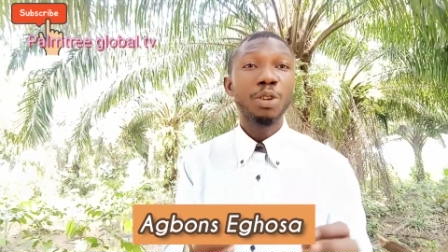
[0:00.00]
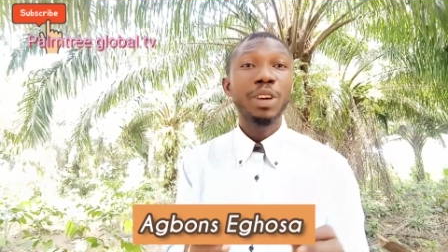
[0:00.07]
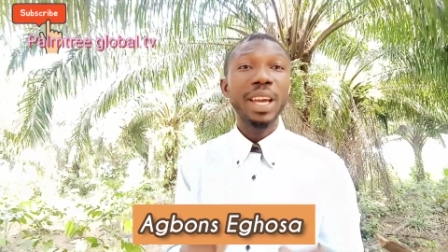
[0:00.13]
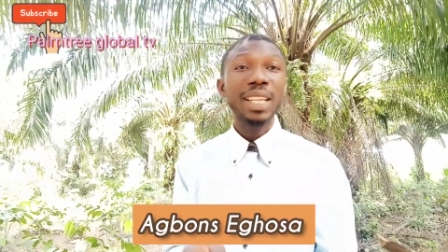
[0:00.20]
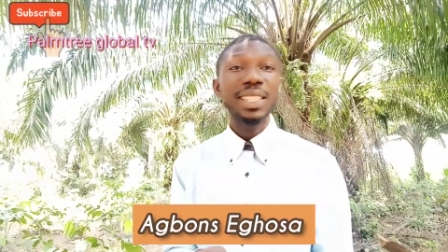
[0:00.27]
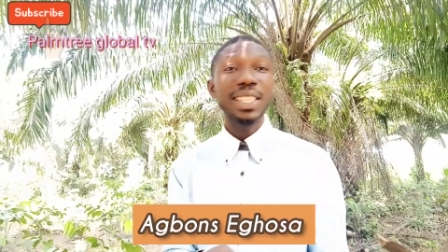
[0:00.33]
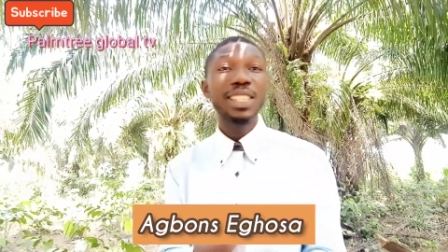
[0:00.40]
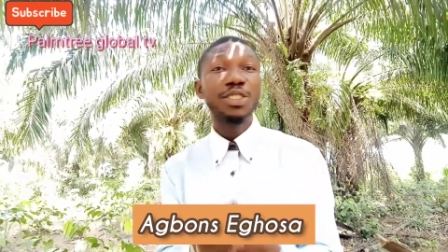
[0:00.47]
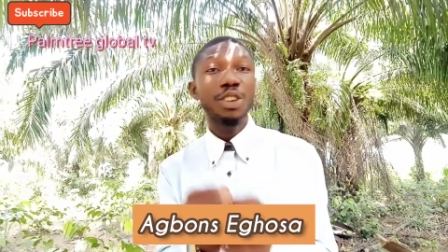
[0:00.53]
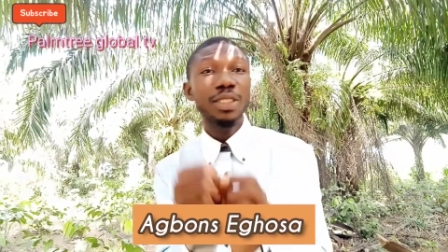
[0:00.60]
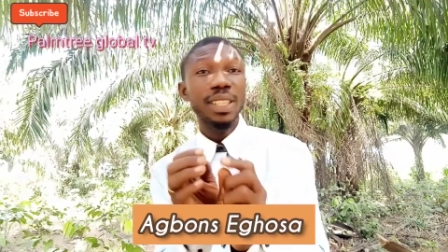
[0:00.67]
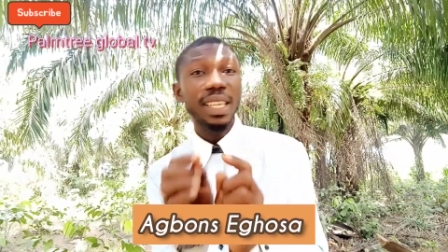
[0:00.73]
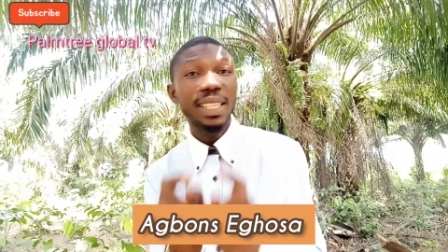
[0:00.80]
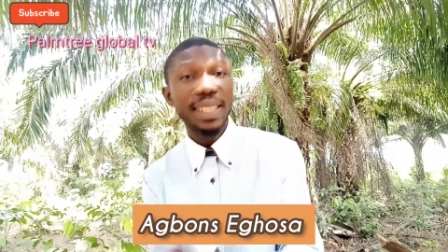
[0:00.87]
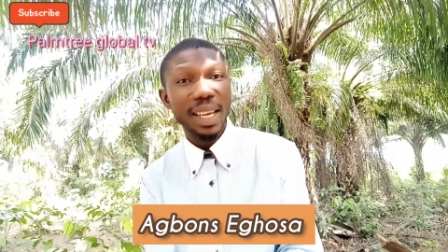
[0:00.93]

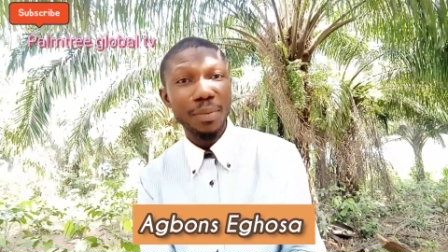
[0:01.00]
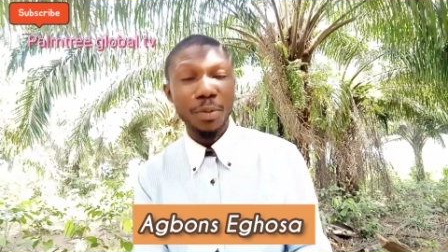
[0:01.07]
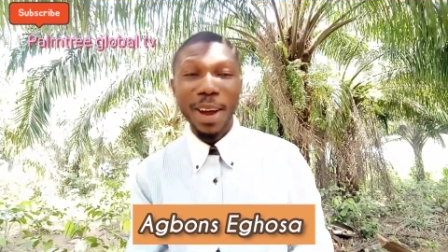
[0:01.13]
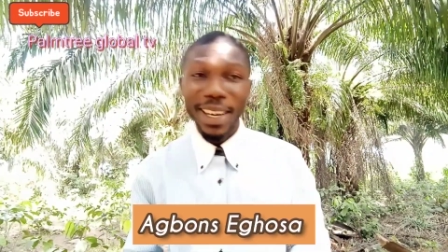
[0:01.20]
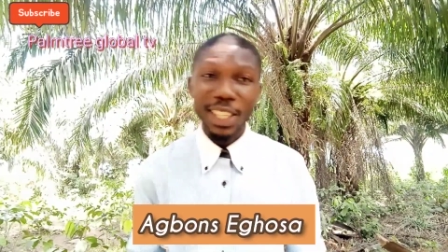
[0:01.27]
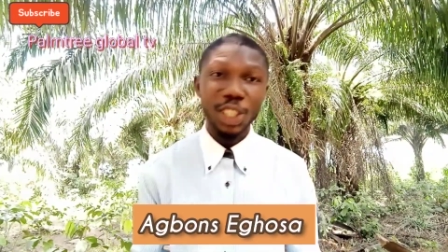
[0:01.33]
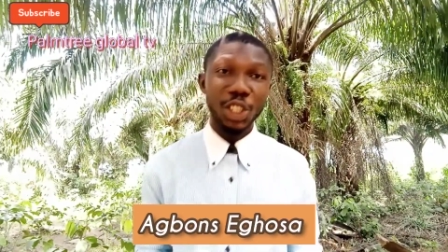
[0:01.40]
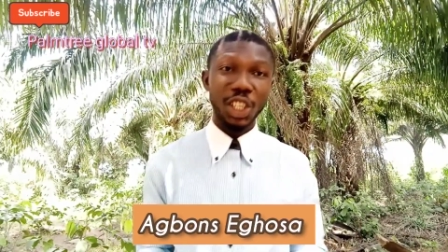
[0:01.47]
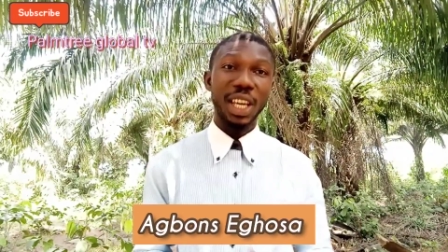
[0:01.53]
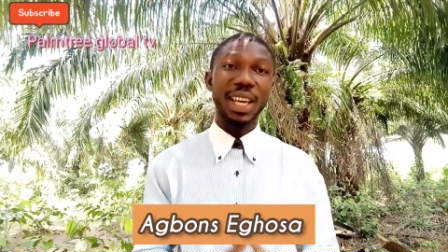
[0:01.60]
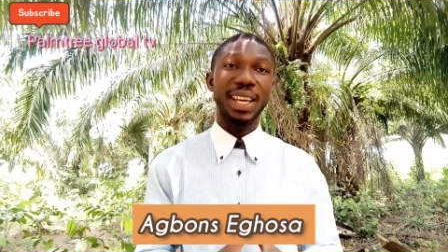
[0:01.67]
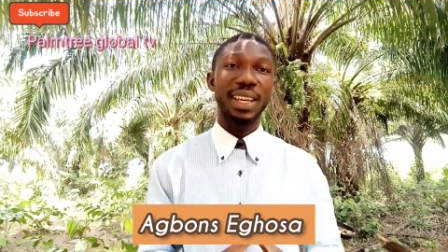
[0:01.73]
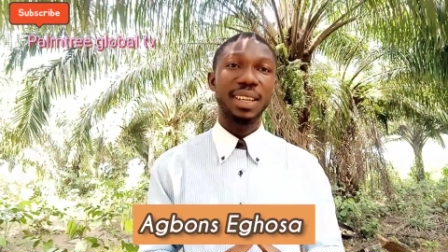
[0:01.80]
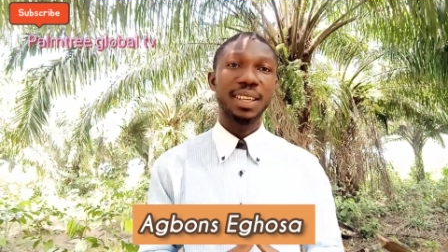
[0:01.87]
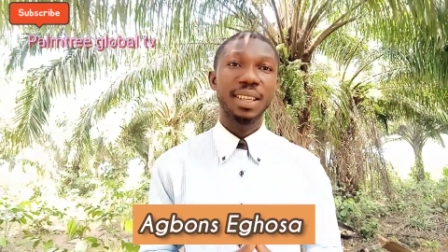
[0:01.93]
Selling of
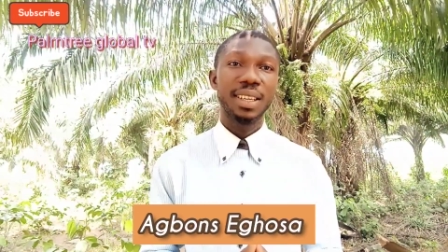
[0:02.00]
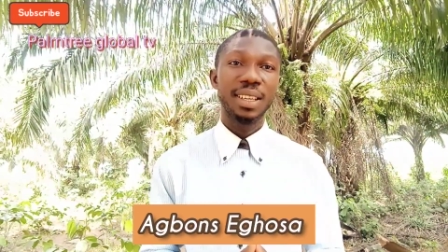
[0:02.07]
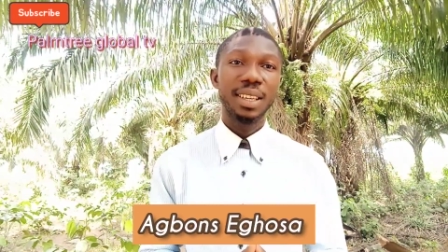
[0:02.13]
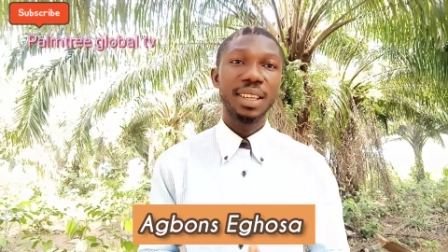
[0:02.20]
fruits.